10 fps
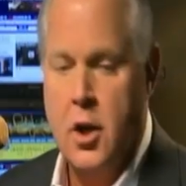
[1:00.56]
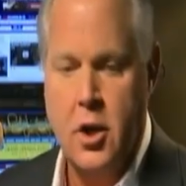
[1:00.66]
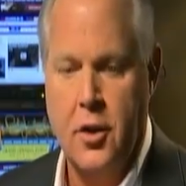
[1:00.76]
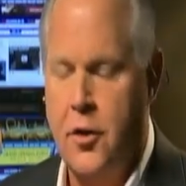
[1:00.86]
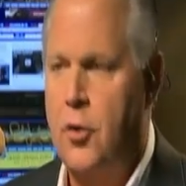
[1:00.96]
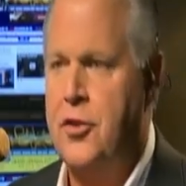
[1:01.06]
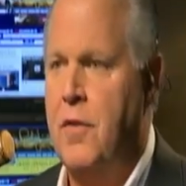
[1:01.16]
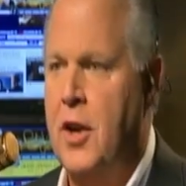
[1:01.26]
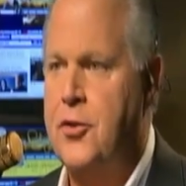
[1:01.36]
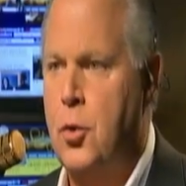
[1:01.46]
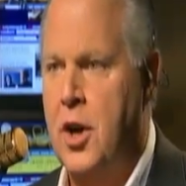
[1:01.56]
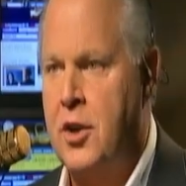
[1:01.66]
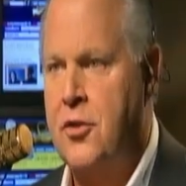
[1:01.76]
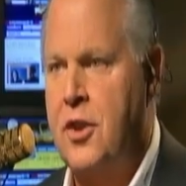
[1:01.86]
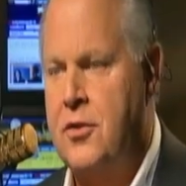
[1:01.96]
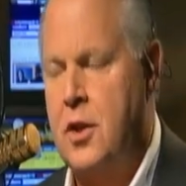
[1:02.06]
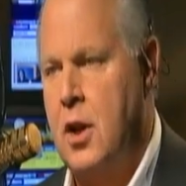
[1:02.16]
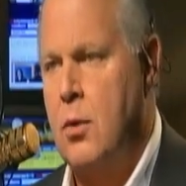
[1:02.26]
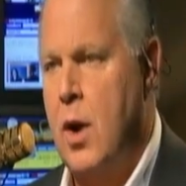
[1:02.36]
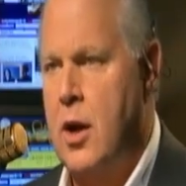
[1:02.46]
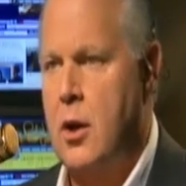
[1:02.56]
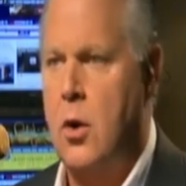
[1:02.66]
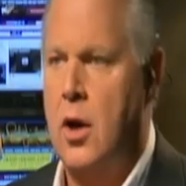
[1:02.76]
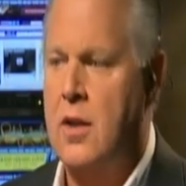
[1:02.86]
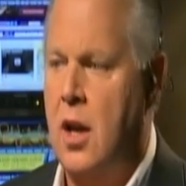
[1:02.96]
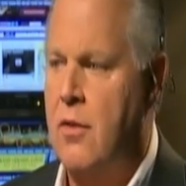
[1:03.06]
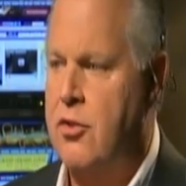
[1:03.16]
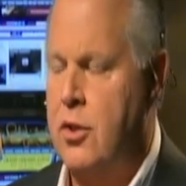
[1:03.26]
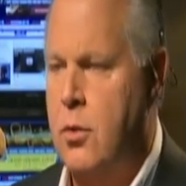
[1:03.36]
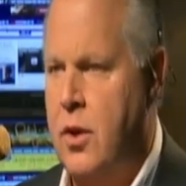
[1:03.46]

those of us who are consistent on the radio or on television and